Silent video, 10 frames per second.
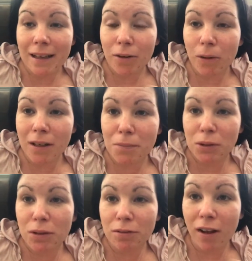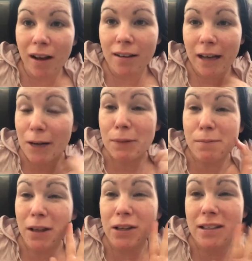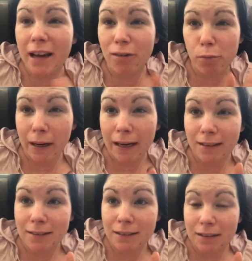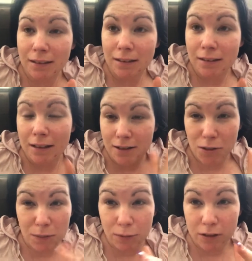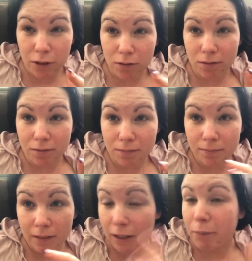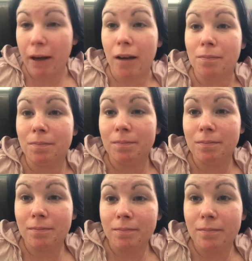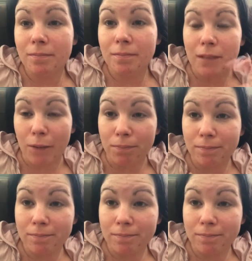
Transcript: and welcome to the vlog. Happy Mother's Day, everybody. This is me without any makeup. Yep.